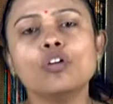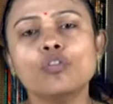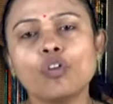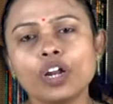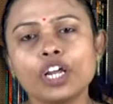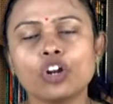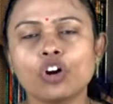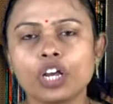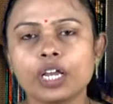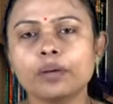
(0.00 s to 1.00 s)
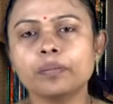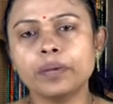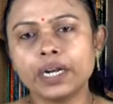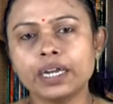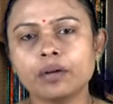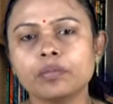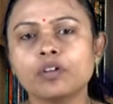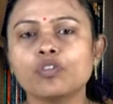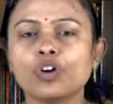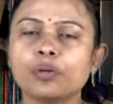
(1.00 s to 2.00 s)
for inoculum buildup
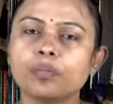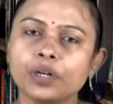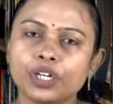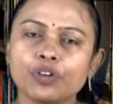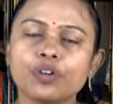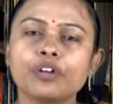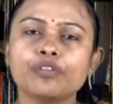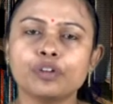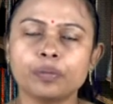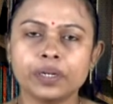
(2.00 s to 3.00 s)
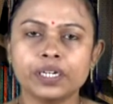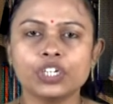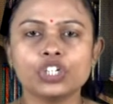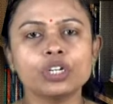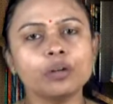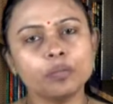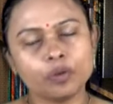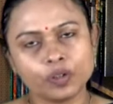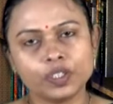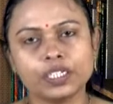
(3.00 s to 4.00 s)
for a particular fermentation
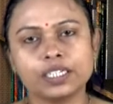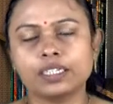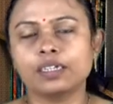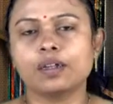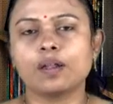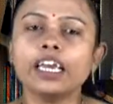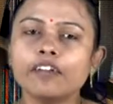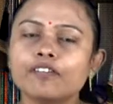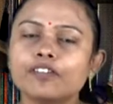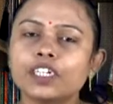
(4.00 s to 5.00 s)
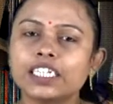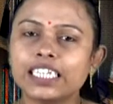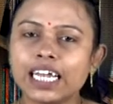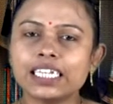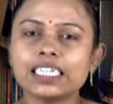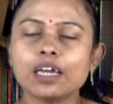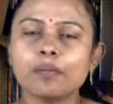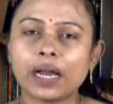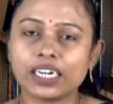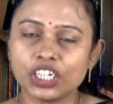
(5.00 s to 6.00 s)
process. If cells are
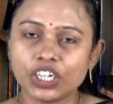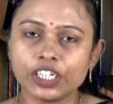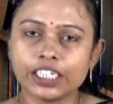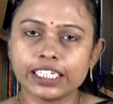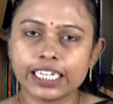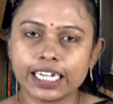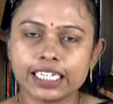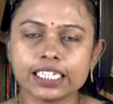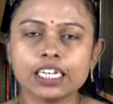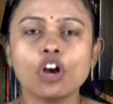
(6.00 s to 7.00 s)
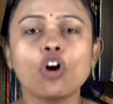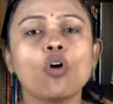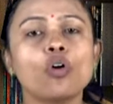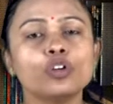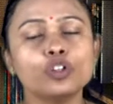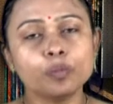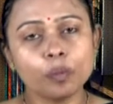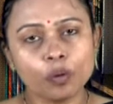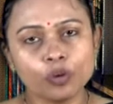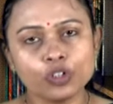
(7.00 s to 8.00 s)
bacterial cells or
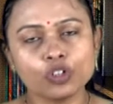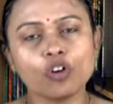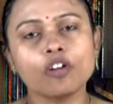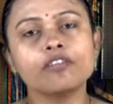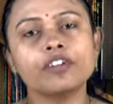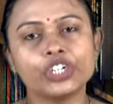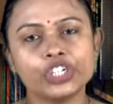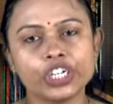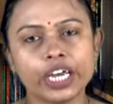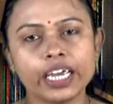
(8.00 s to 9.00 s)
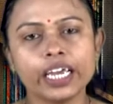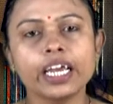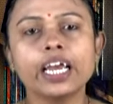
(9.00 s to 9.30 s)
spores of fungi,